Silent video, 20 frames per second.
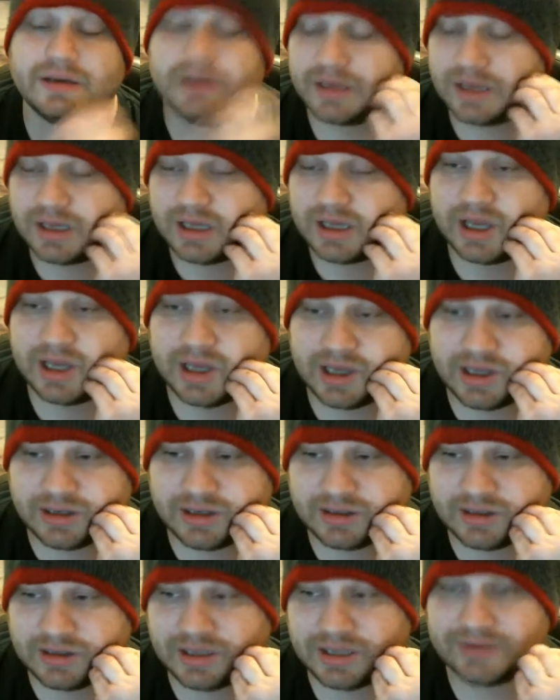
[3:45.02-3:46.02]

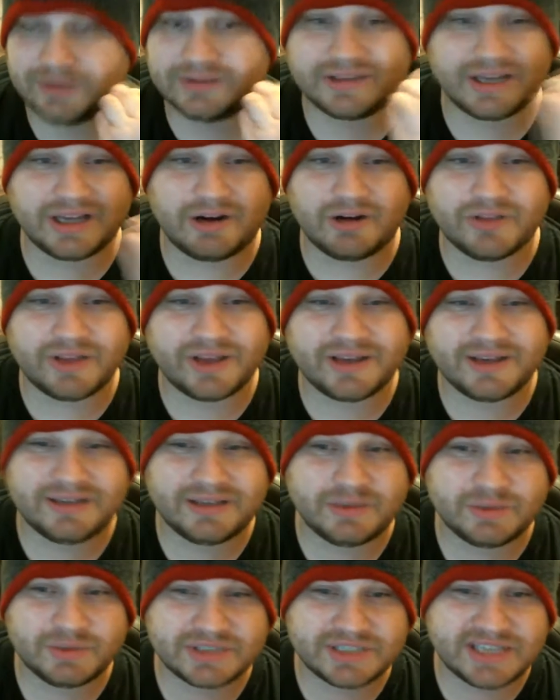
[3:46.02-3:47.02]
and all they
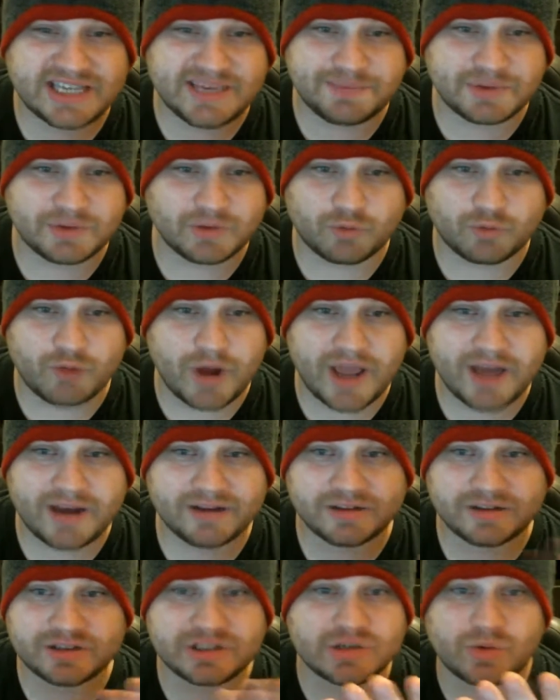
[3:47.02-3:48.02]
did was keep the red
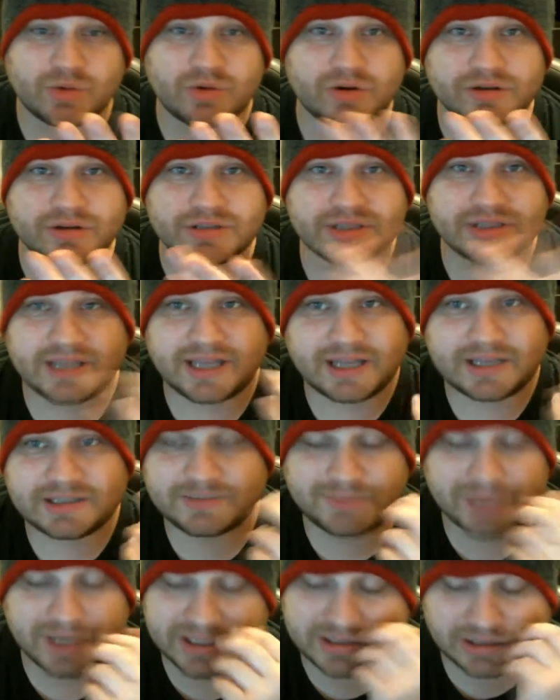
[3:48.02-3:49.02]
and the swords, and that's
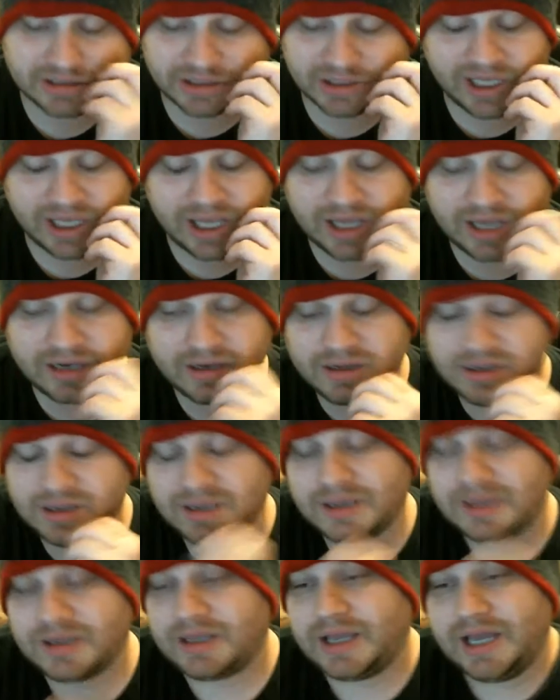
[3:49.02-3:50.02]
basically it.
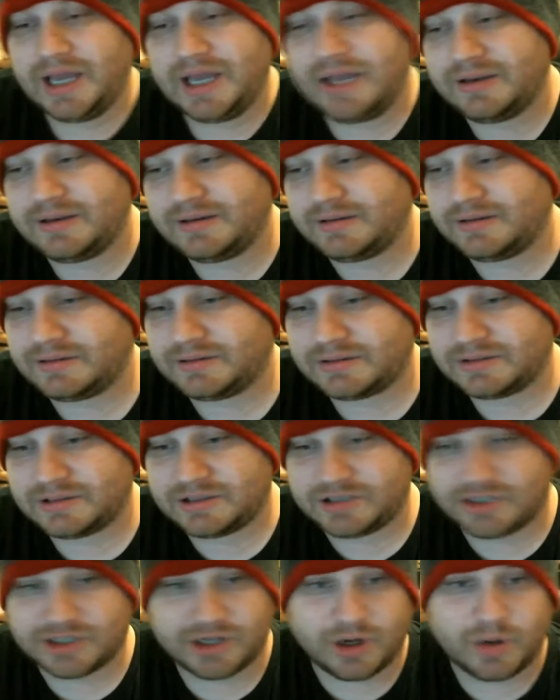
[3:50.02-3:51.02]
And
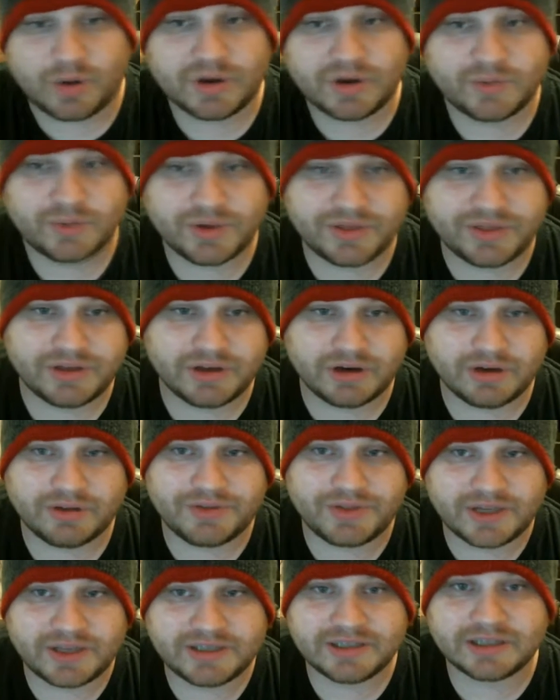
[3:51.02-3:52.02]
to going with the
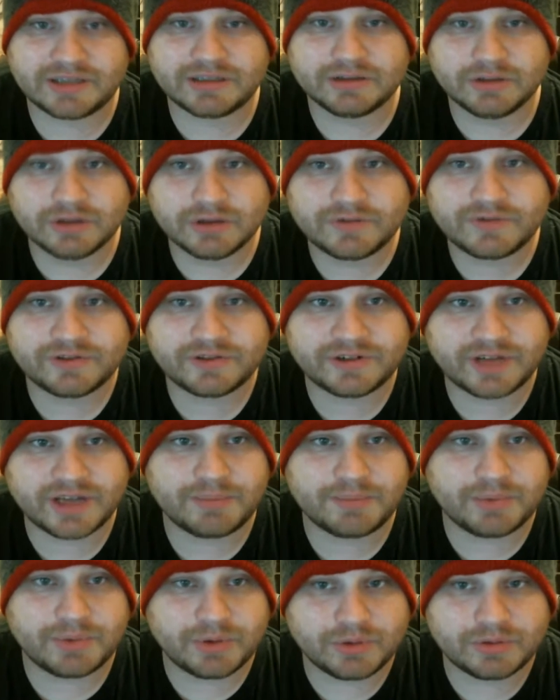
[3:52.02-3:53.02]
authentic look for
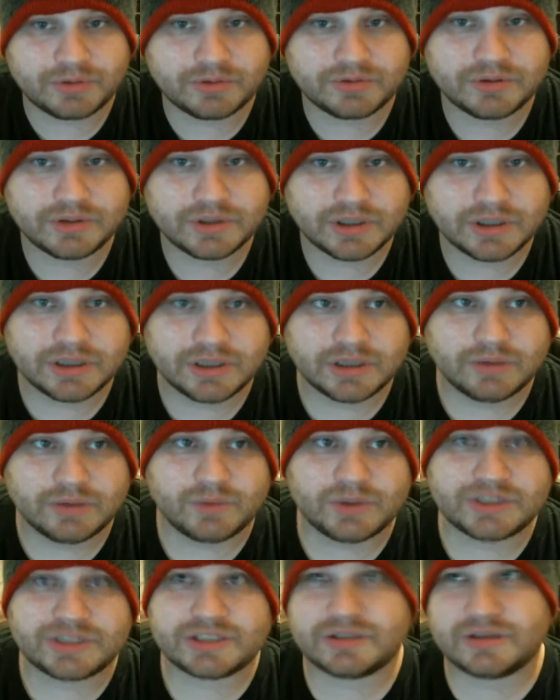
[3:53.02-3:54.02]
Deadpool,
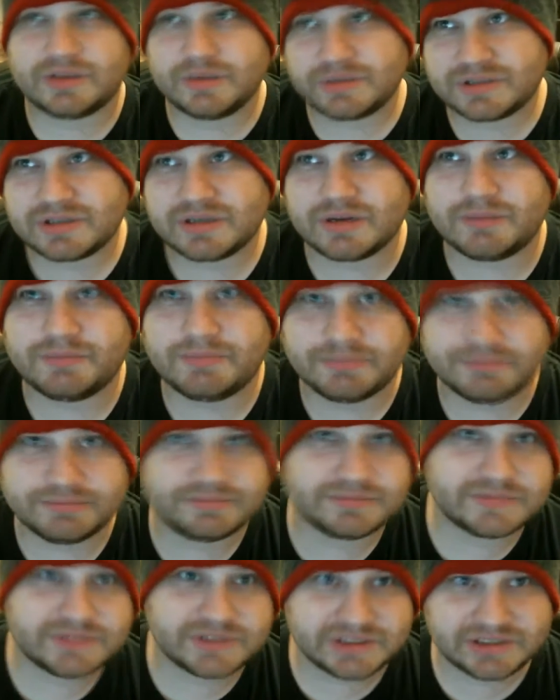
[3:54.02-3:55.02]
which there were some
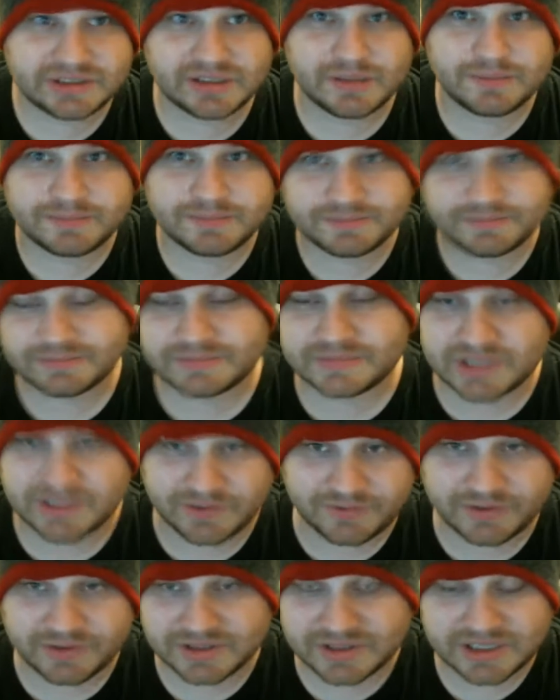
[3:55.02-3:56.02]

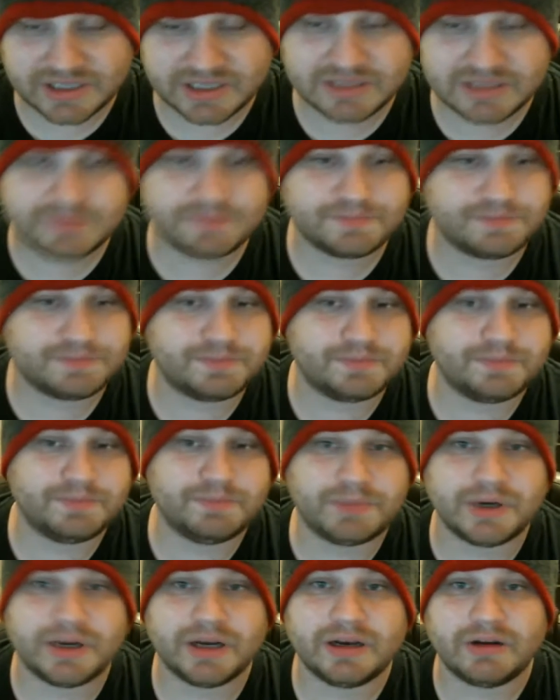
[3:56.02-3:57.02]
differences,
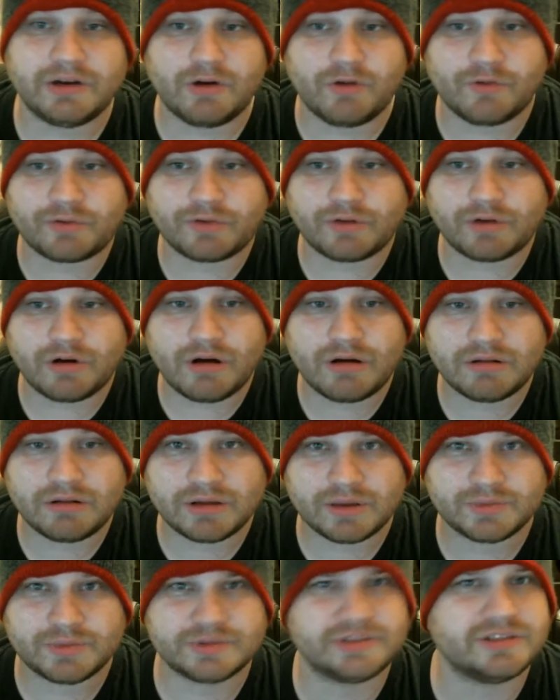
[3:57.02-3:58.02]
but overall
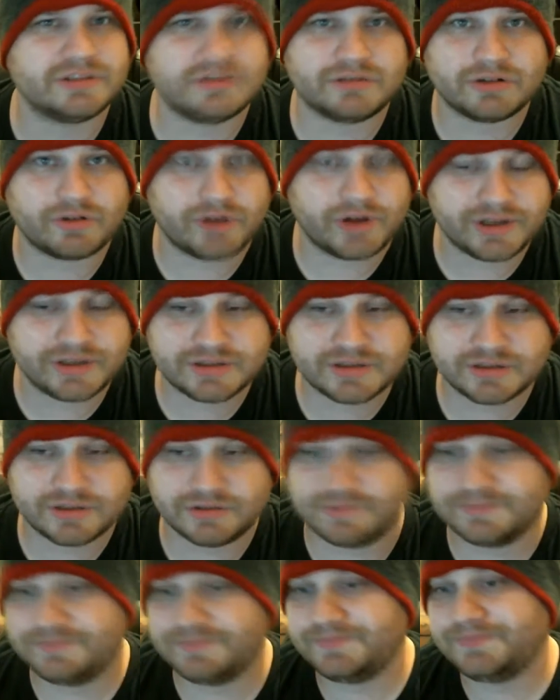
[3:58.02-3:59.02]
it was still a great
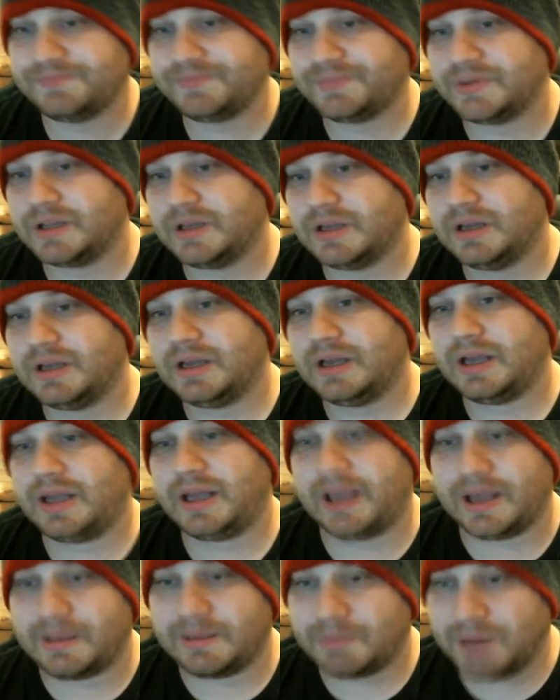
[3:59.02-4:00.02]
suit. And my